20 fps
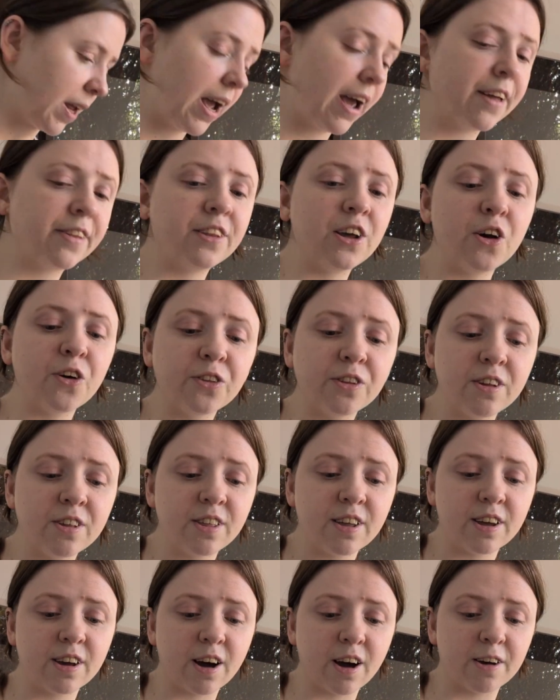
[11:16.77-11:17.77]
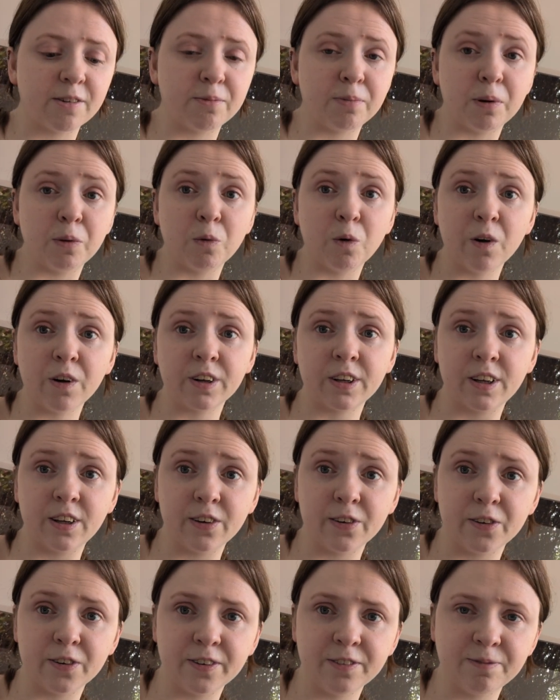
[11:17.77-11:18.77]
And the only thing I've been working
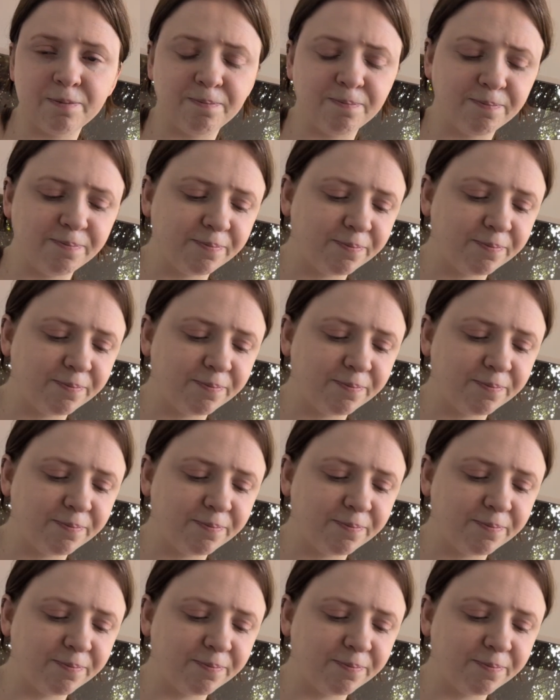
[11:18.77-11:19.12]
on